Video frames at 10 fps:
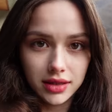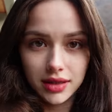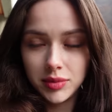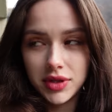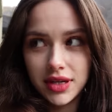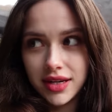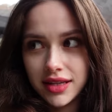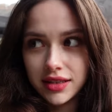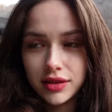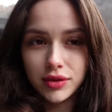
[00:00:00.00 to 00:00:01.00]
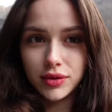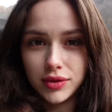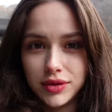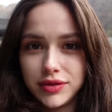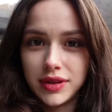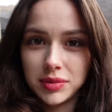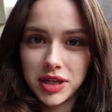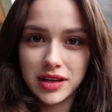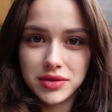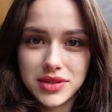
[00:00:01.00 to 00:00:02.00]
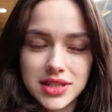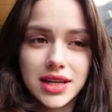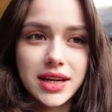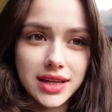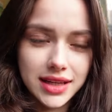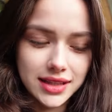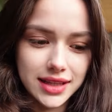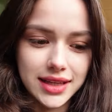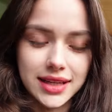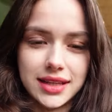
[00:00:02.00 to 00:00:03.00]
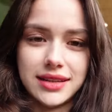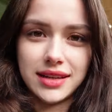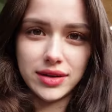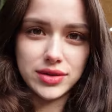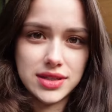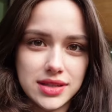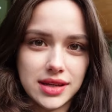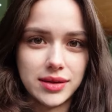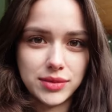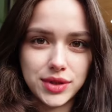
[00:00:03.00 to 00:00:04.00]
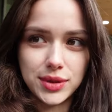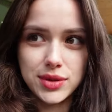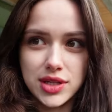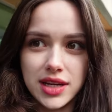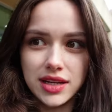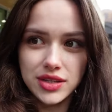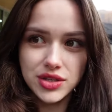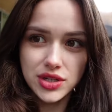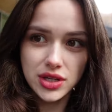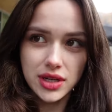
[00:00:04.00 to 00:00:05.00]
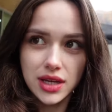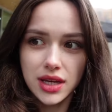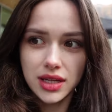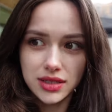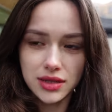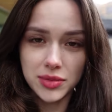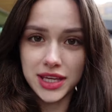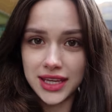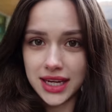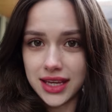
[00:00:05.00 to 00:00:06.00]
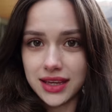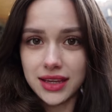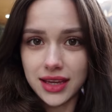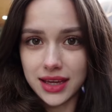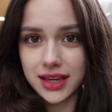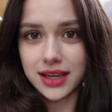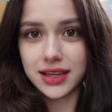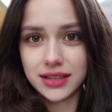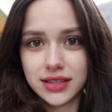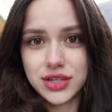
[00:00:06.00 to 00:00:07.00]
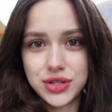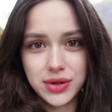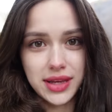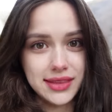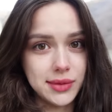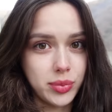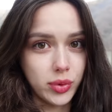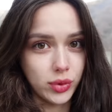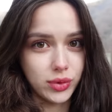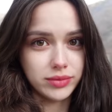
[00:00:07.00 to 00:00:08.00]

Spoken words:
I'm kind of cold filming outside, and now it's time to change to bikini and shooting in the pool.